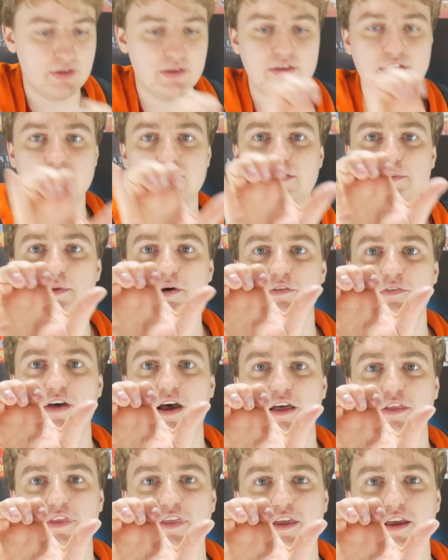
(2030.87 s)
it's about
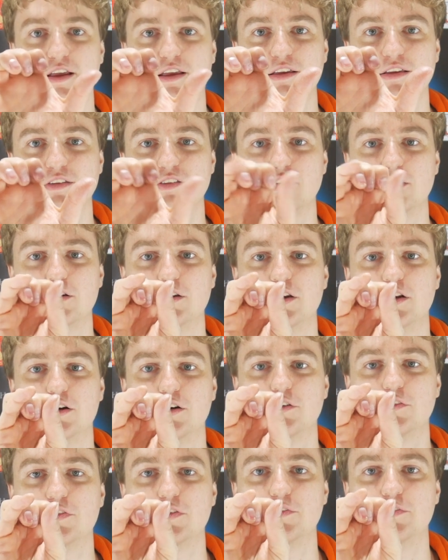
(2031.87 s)
that thick. So you're
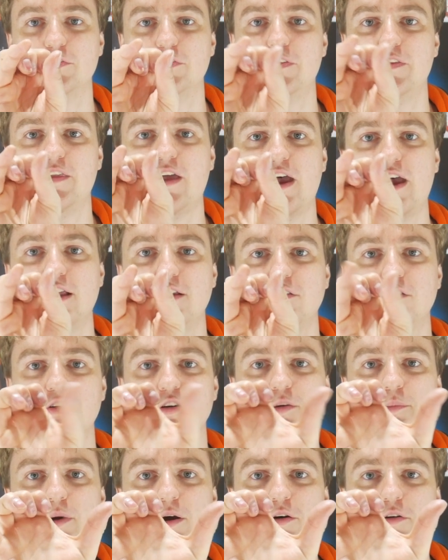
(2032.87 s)
going from that
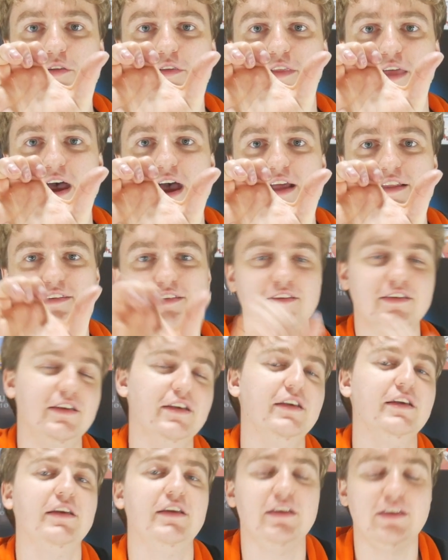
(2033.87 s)
to about that.
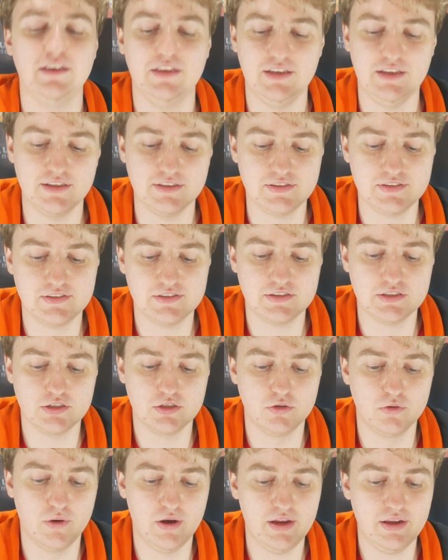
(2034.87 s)
It's
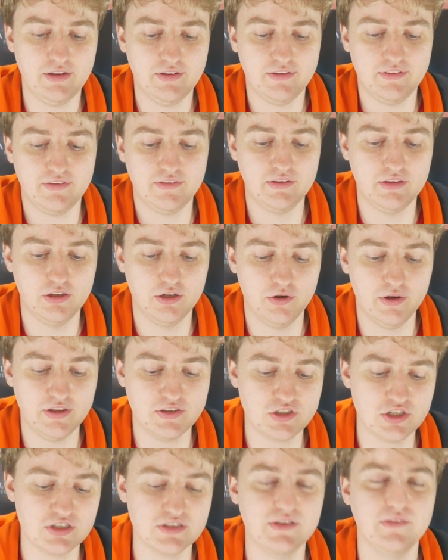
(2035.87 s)
quite, you know,
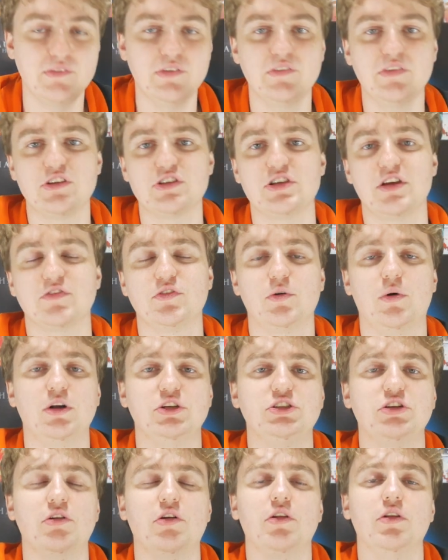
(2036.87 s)
it's just something that you have to
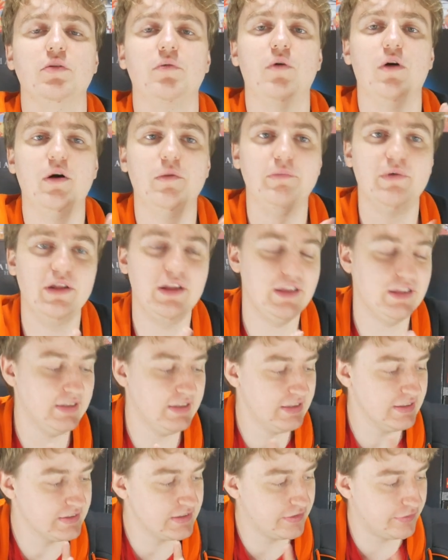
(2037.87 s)
watch out on the wall, but it
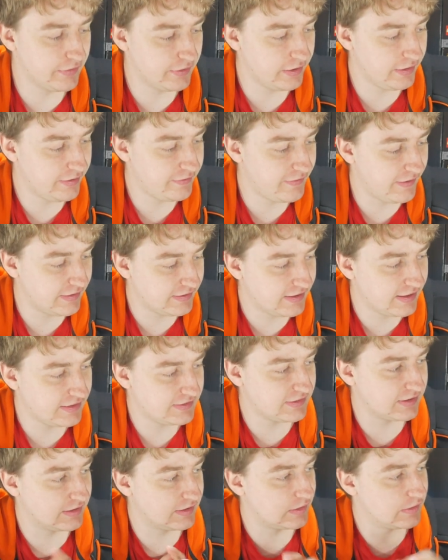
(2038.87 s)
is a really
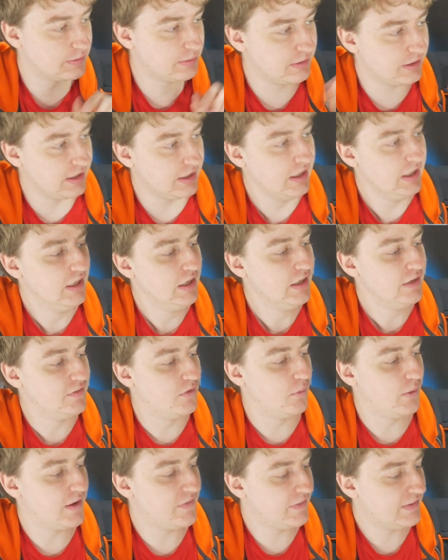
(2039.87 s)
fantastic display. The
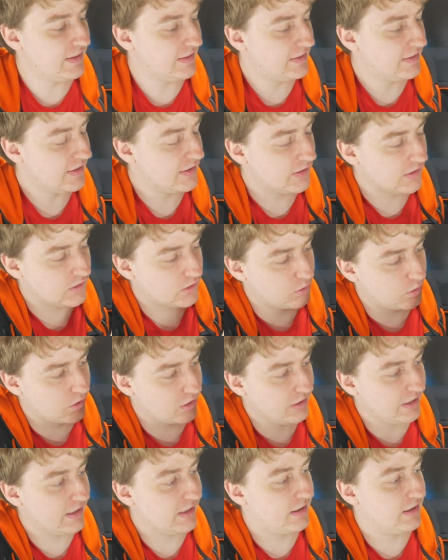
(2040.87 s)
way that they did the
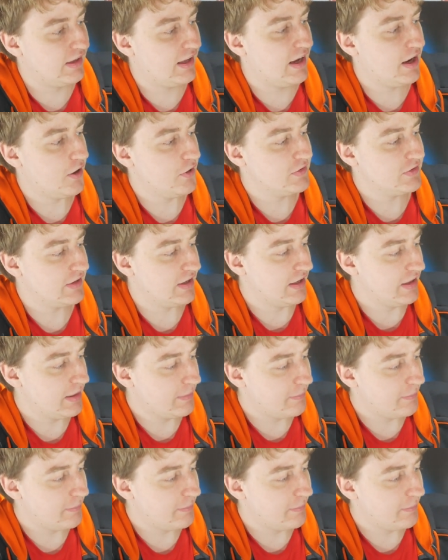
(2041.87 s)
swirling clouds and the